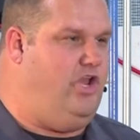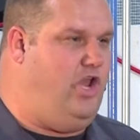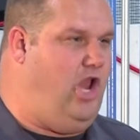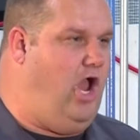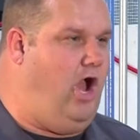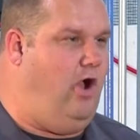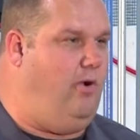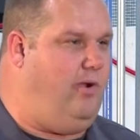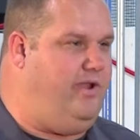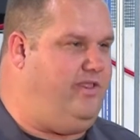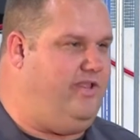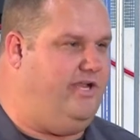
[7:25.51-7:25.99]

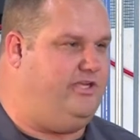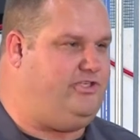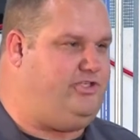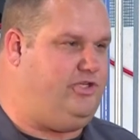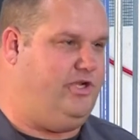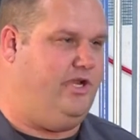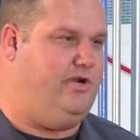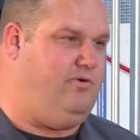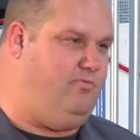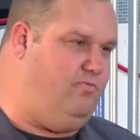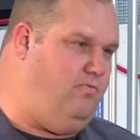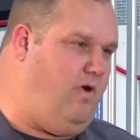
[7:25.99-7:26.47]
knowing that
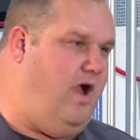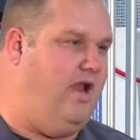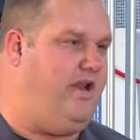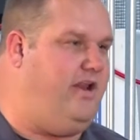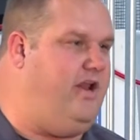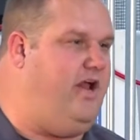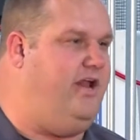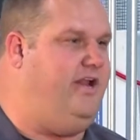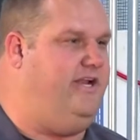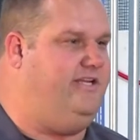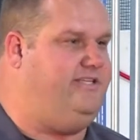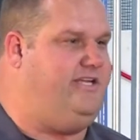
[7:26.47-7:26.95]
you're going to run
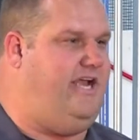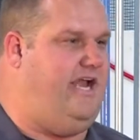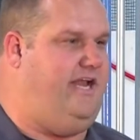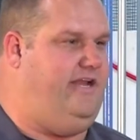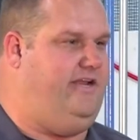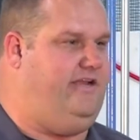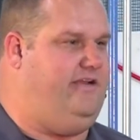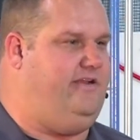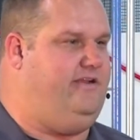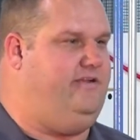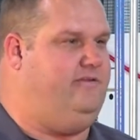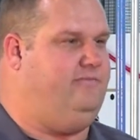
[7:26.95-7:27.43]
it
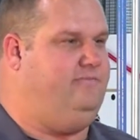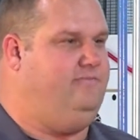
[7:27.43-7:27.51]
unattended?